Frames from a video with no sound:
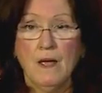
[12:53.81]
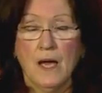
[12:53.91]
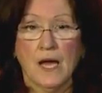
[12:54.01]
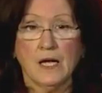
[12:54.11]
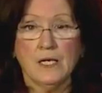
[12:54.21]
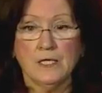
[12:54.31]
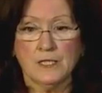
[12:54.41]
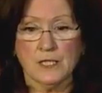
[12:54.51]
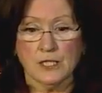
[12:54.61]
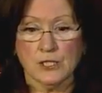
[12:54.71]
and he
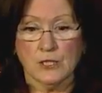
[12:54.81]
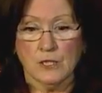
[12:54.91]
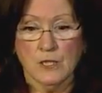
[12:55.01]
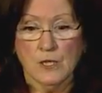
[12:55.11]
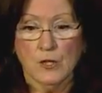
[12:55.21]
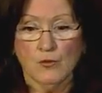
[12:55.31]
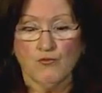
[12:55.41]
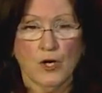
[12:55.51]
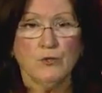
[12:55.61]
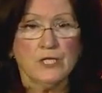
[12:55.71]
starts to
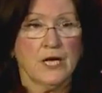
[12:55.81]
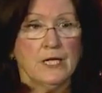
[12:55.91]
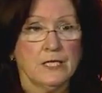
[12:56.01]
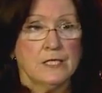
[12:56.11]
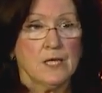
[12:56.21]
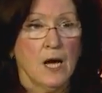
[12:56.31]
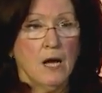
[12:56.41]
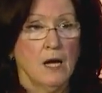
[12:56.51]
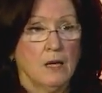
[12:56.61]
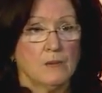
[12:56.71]
rotate his
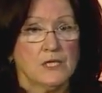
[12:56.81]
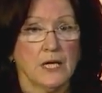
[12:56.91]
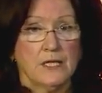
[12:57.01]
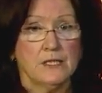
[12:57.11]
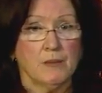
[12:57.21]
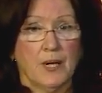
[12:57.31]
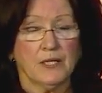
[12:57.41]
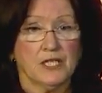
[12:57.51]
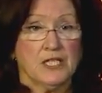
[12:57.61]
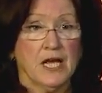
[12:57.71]
arms like he's about
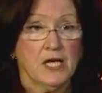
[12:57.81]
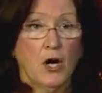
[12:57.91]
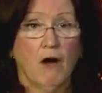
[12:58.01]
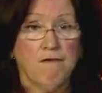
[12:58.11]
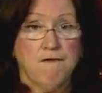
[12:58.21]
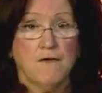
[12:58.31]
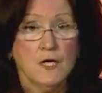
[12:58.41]
to take off.